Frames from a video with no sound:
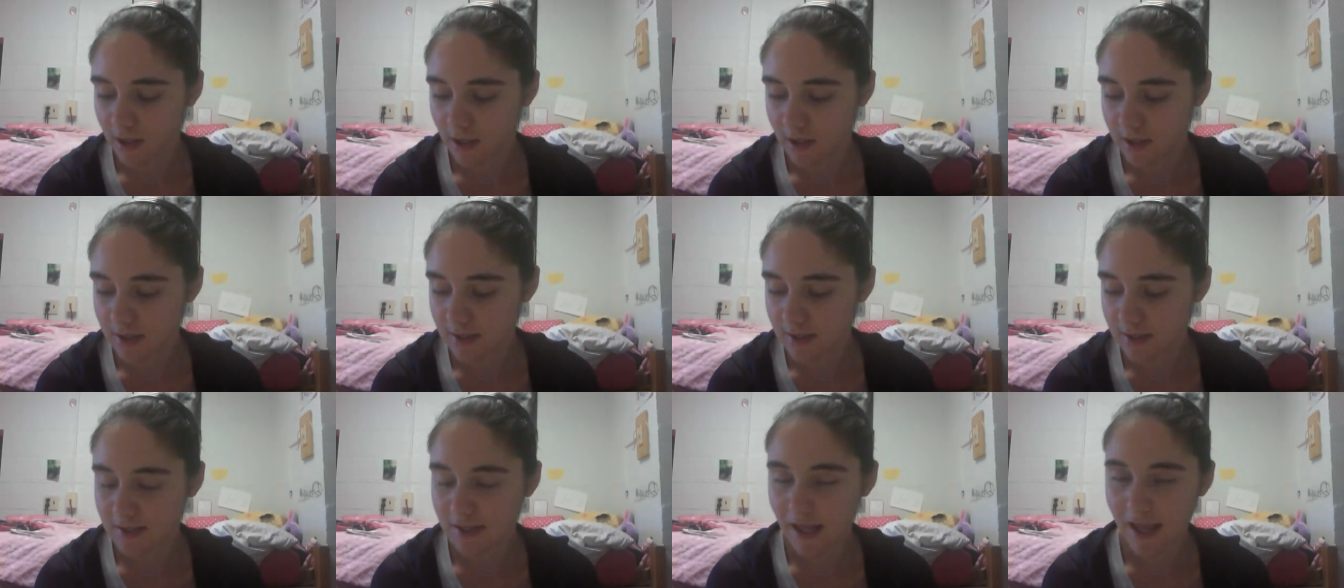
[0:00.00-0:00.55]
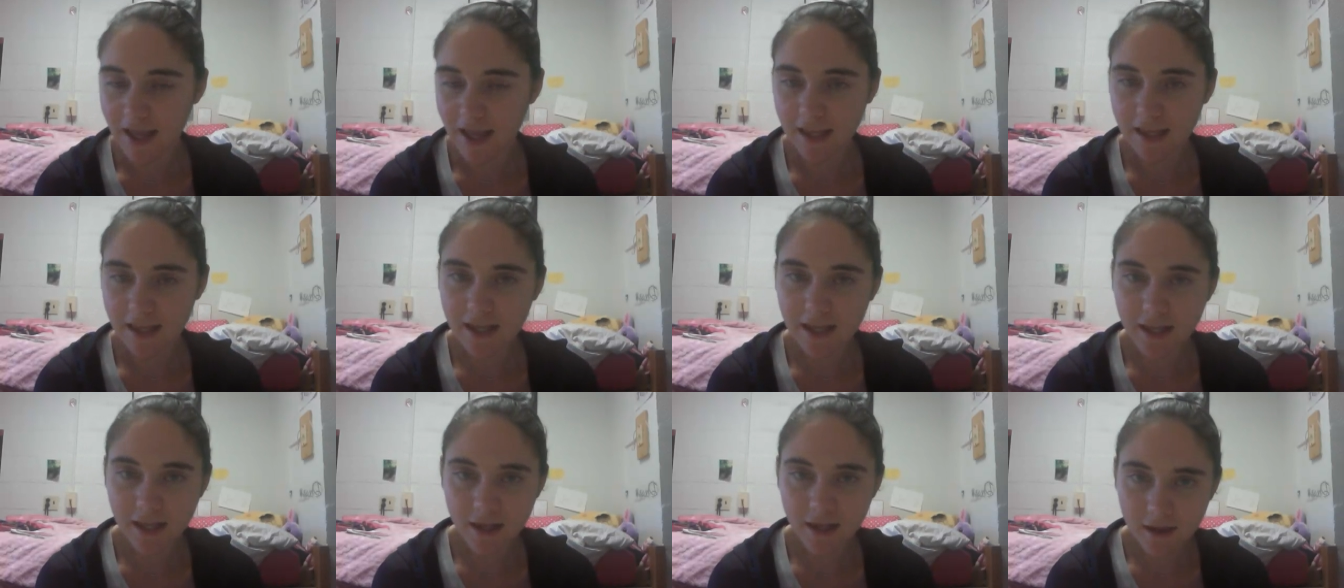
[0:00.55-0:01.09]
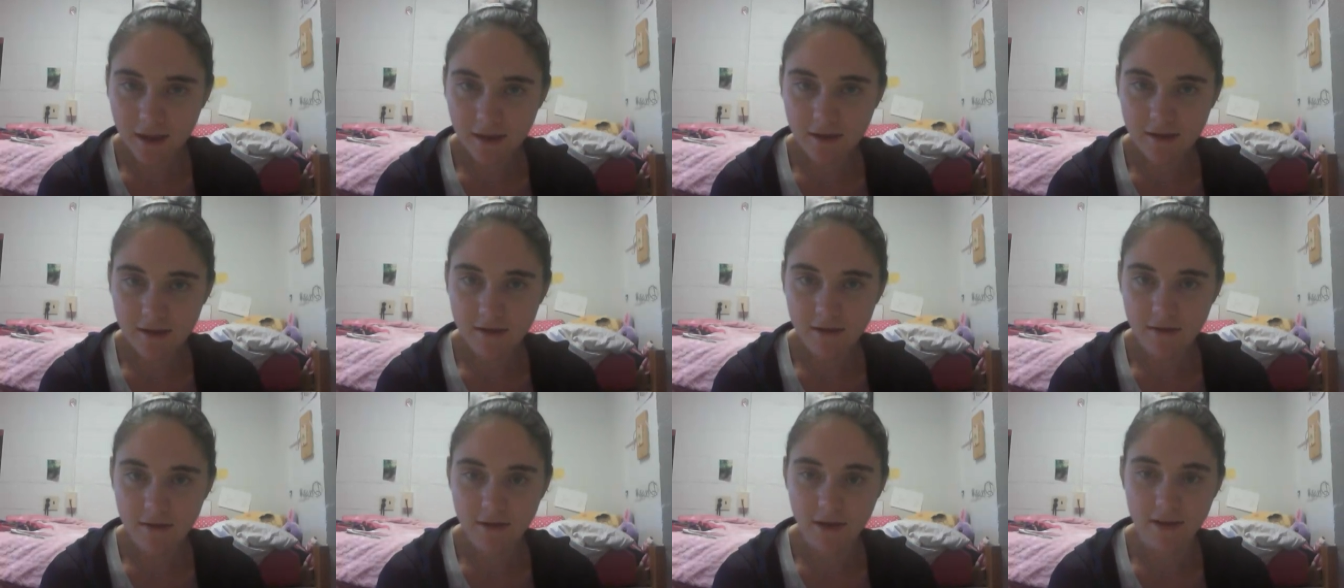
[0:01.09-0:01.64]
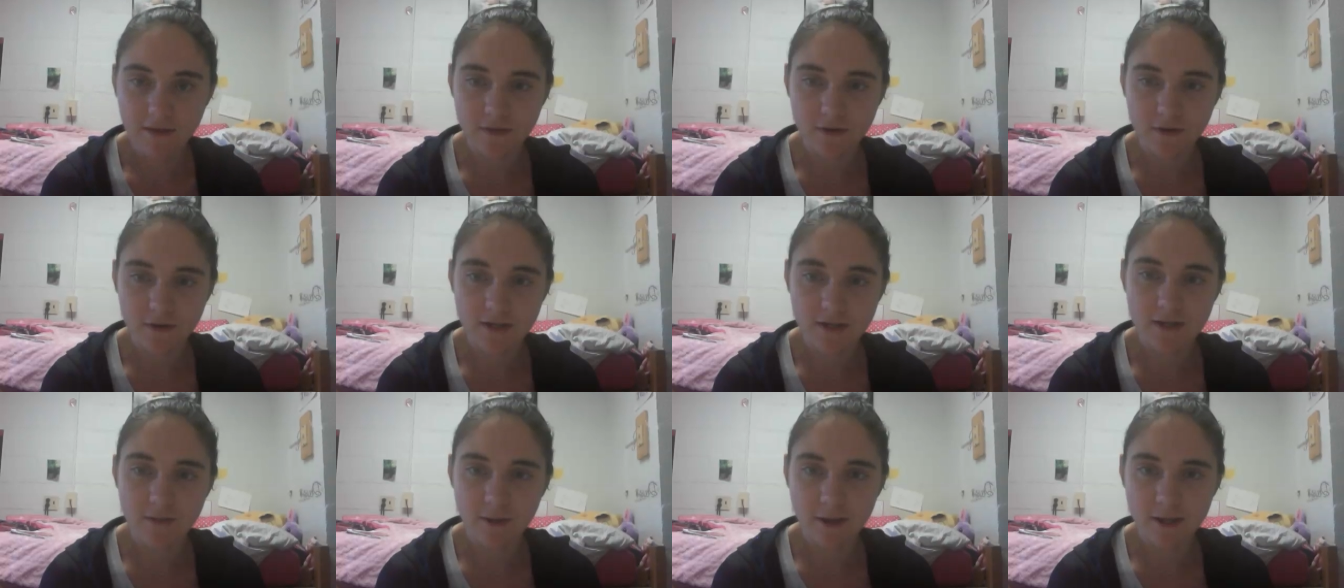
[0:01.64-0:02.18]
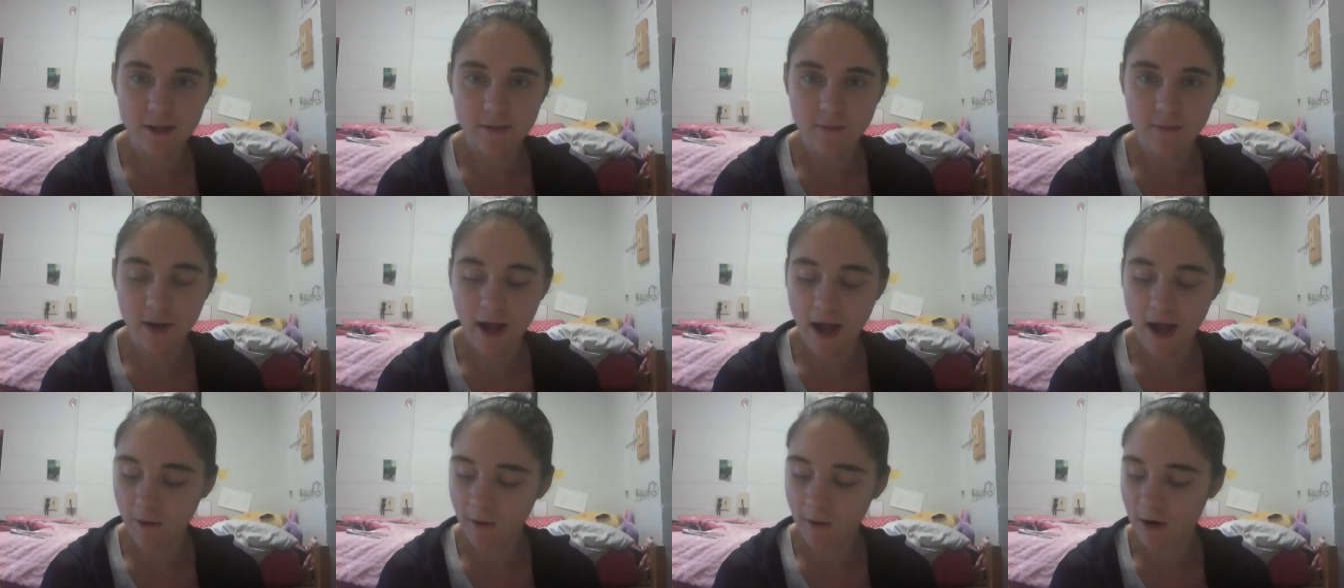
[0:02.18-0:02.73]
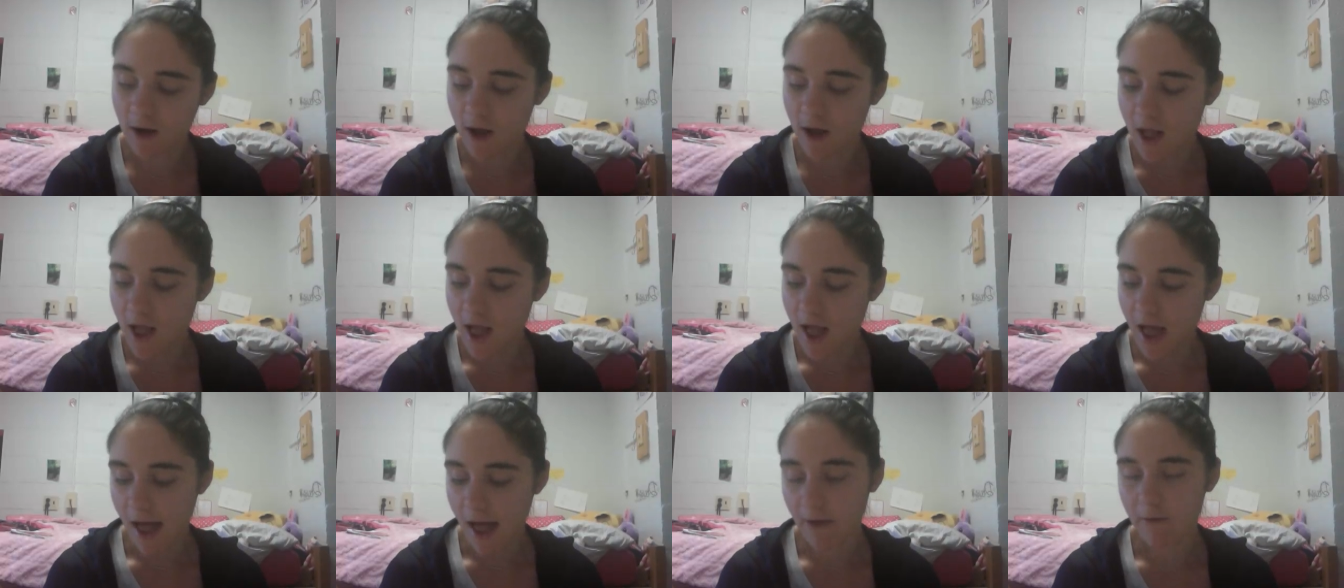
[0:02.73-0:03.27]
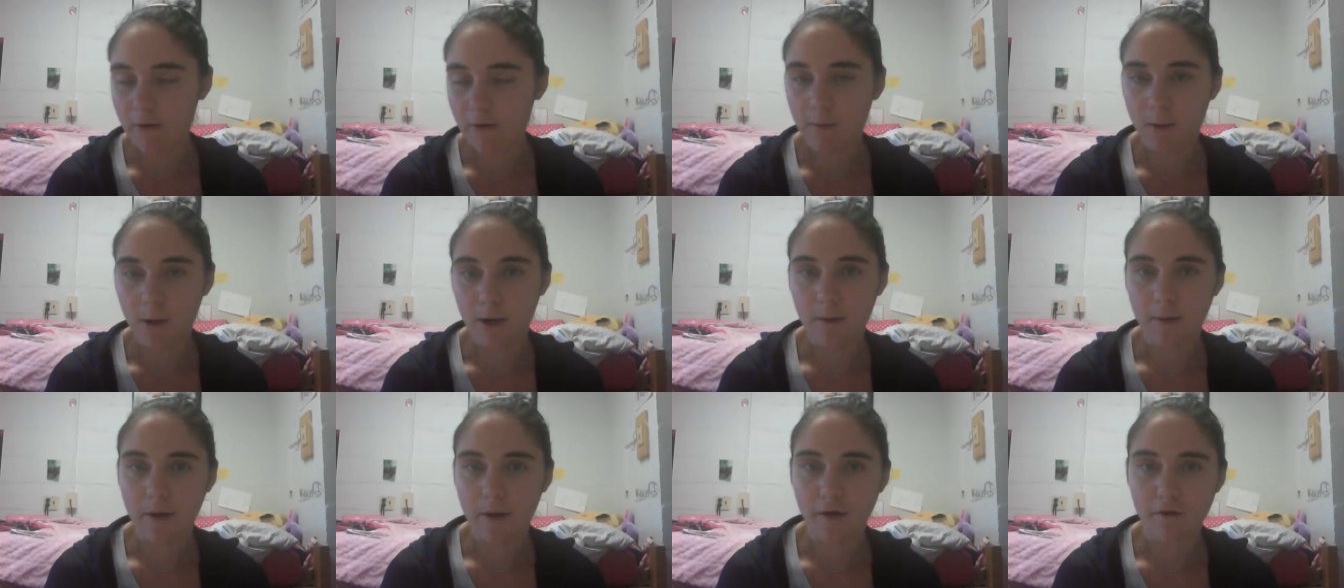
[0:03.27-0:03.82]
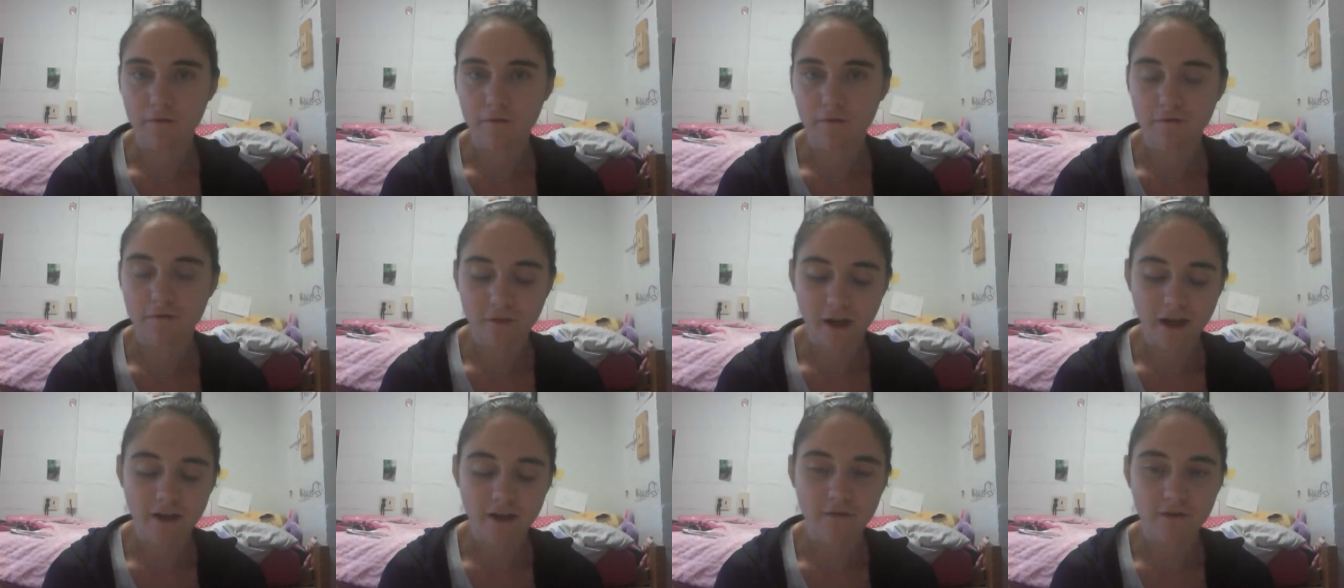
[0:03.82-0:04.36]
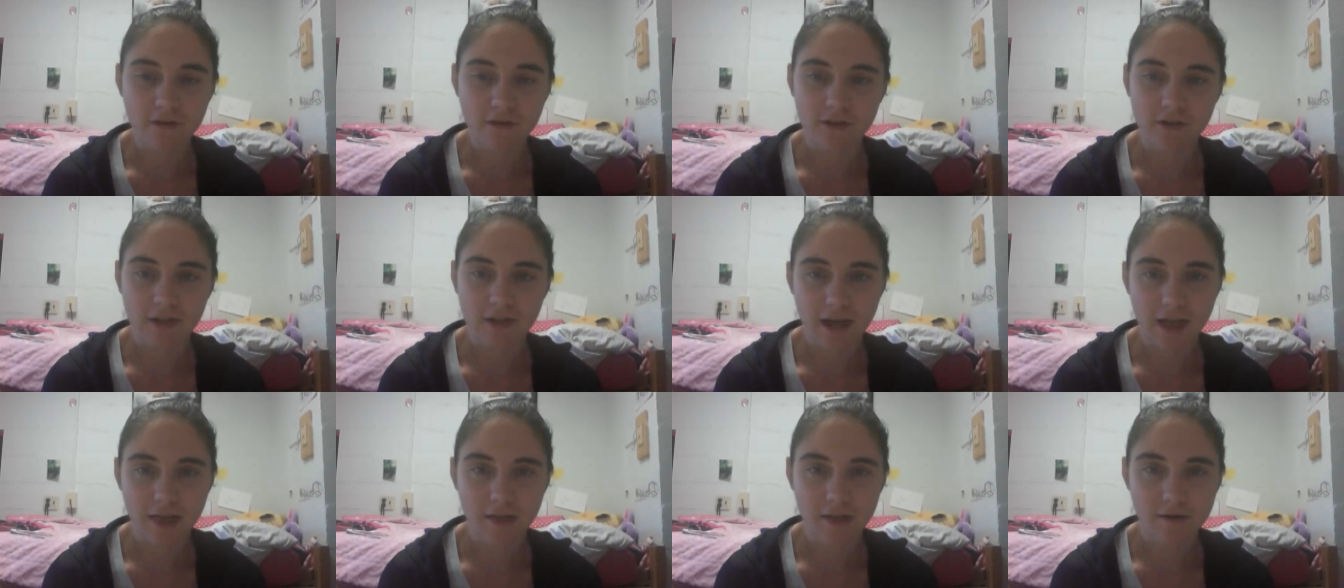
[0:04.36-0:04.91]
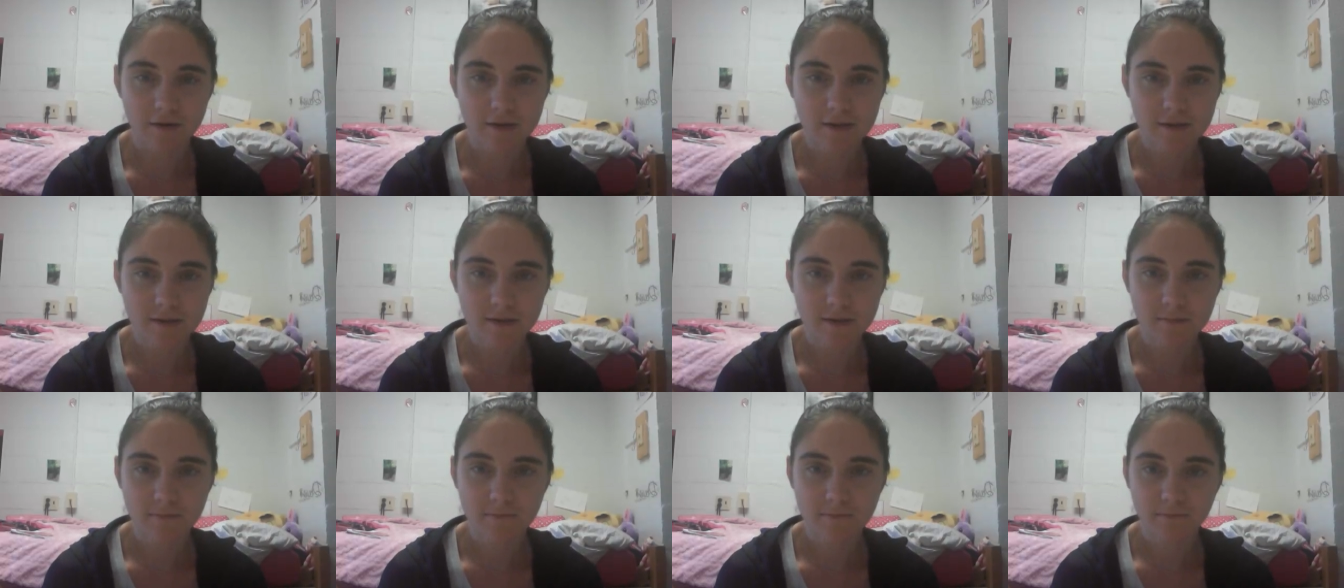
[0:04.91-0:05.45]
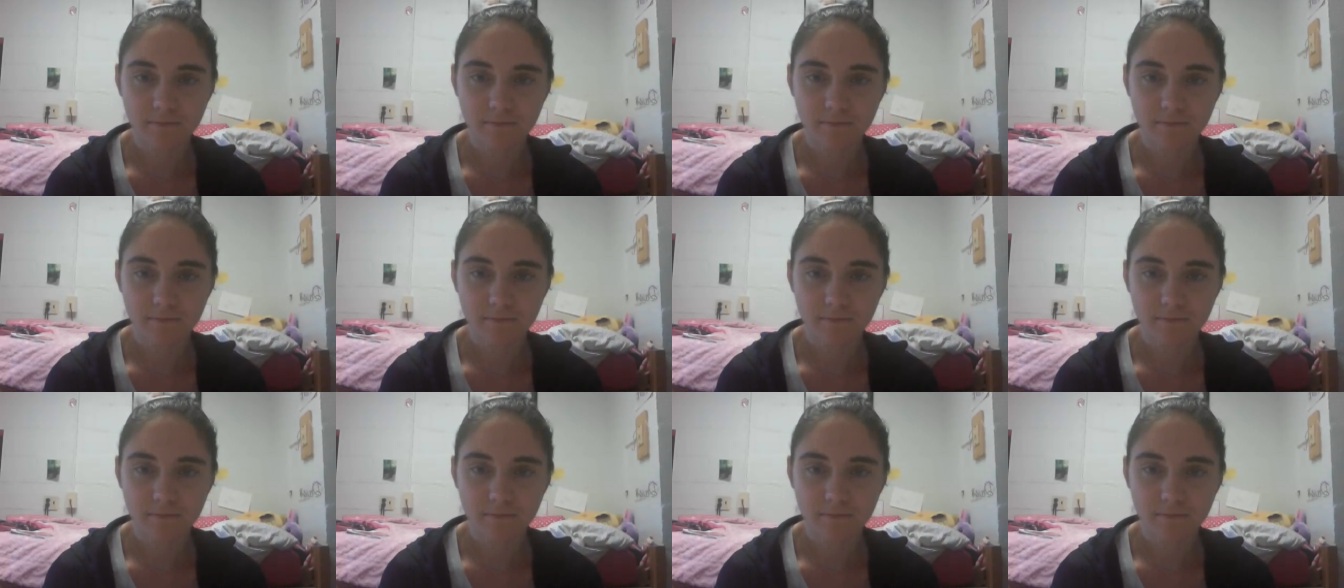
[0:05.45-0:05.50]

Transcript: cycling, that 13 miles per hour, I would burn about 500 calories.